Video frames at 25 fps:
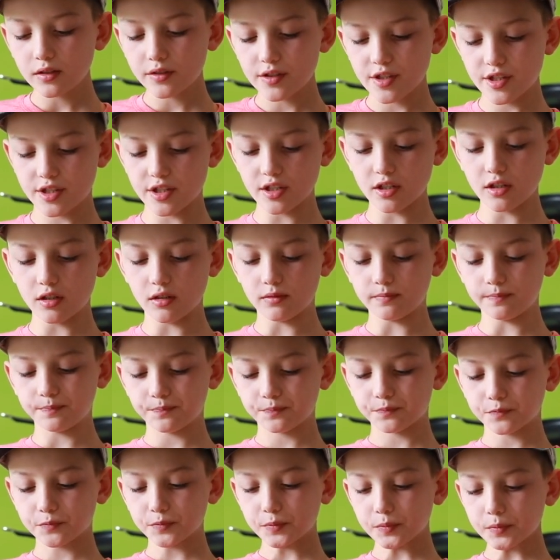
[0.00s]
There's a
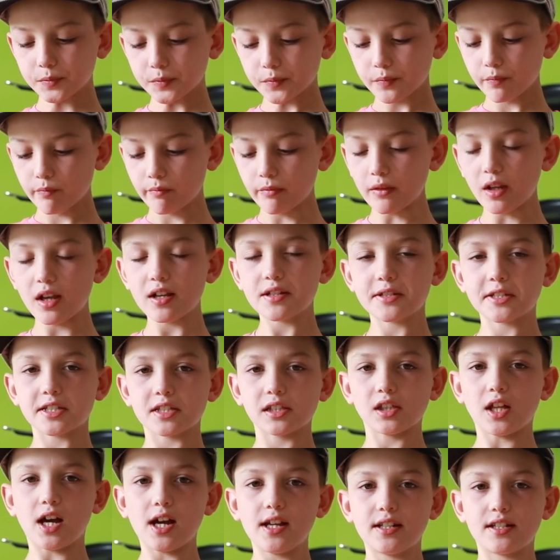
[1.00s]

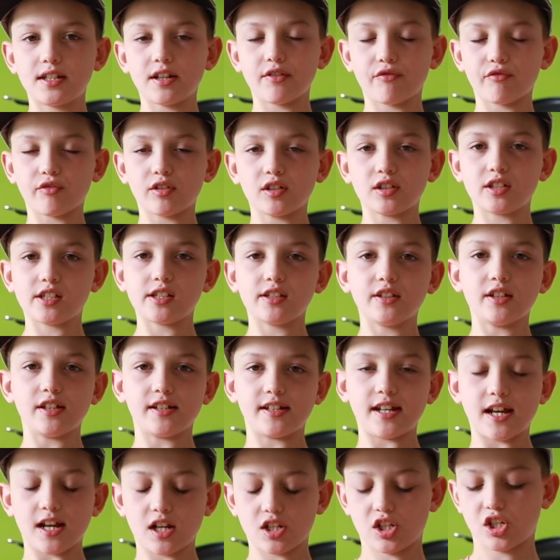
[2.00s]
slight difference in the
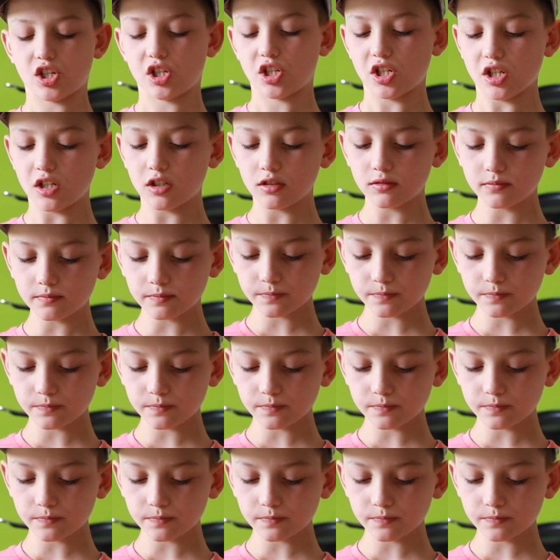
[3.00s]
texture.